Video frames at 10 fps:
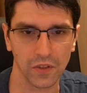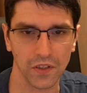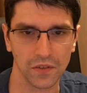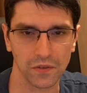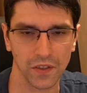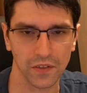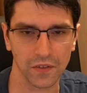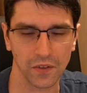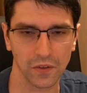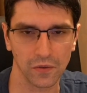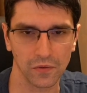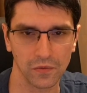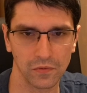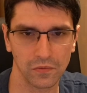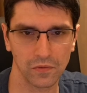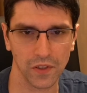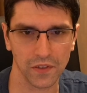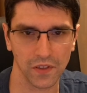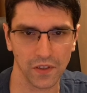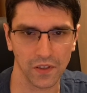queen e3. So
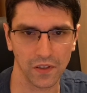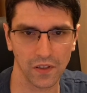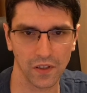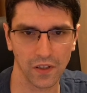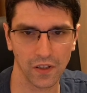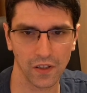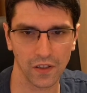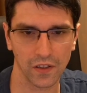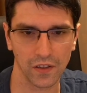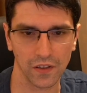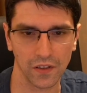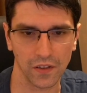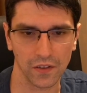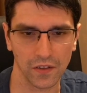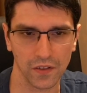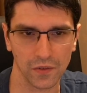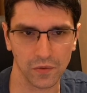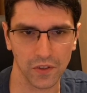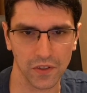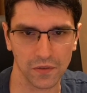let's say here there is
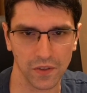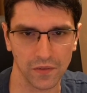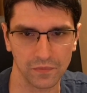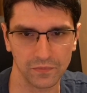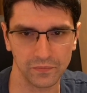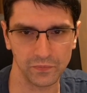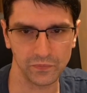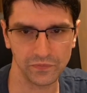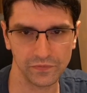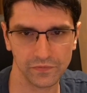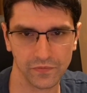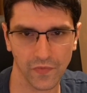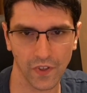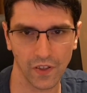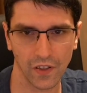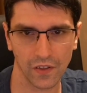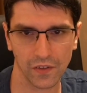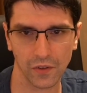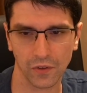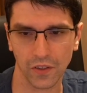queen e3.
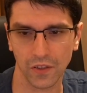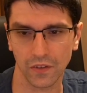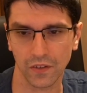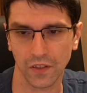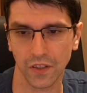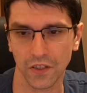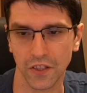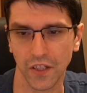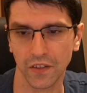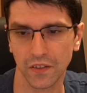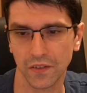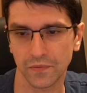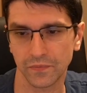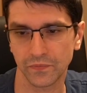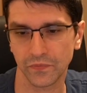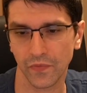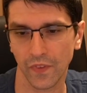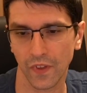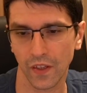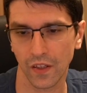So king g8,
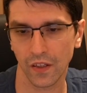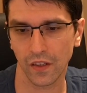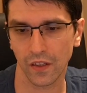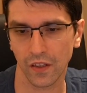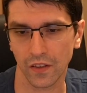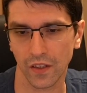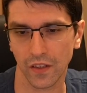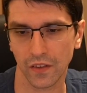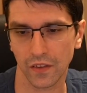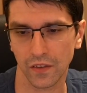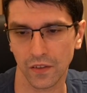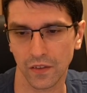and then